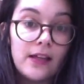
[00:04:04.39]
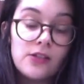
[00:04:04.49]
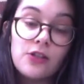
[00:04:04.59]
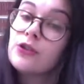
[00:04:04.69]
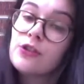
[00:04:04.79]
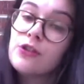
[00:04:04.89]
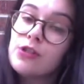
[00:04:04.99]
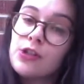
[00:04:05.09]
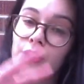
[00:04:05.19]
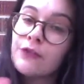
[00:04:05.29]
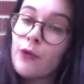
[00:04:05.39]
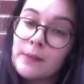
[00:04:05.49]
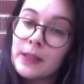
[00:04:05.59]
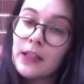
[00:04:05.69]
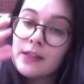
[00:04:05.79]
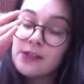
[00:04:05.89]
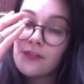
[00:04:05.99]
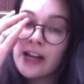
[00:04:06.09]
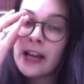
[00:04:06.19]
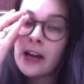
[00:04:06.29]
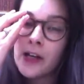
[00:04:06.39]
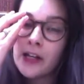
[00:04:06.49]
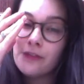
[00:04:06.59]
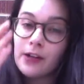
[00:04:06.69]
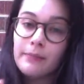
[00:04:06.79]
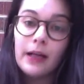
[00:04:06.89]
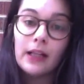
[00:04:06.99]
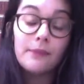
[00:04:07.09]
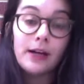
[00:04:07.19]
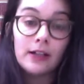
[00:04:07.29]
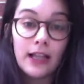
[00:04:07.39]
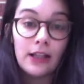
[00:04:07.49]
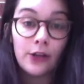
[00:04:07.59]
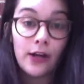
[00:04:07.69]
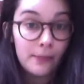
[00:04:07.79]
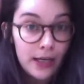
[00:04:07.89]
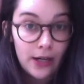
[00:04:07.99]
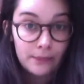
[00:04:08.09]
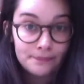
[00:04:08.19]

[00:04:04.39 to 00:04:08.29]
So you're using your formula to find area for a parallelogram here.